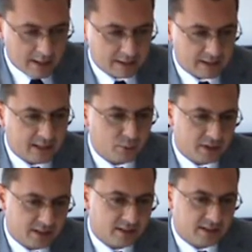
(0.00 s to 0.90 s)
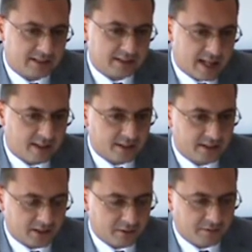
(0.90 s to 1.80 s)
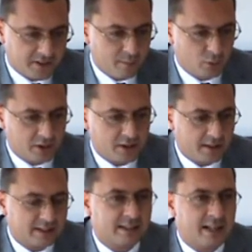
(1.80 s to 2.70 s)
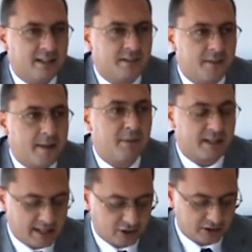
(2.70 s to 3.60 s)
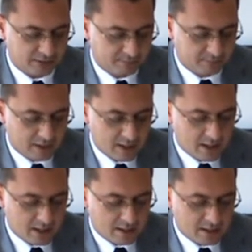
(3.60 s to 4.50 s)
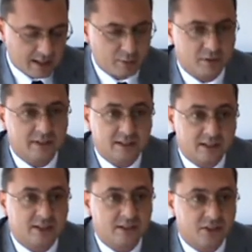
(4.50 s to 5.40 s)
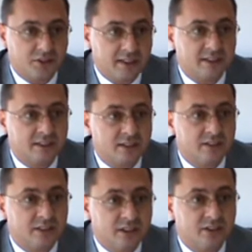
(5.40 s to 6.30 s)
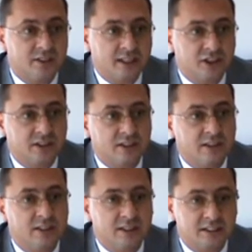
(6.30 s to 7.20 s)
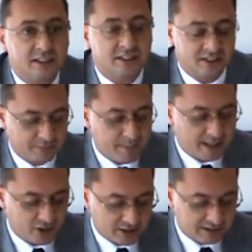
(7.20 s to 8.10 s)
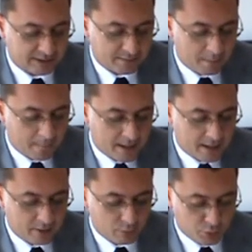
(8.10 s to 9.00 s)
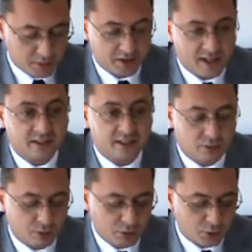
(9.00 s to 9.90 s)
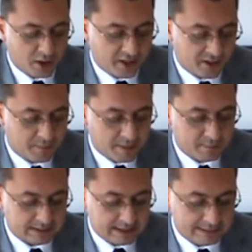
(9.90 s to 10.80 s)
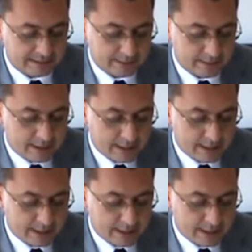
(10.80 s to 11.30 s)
And then within this analytical framework, as a kind of application, uh, I will discuss the recent international assistance packages which were granted to euro area member states.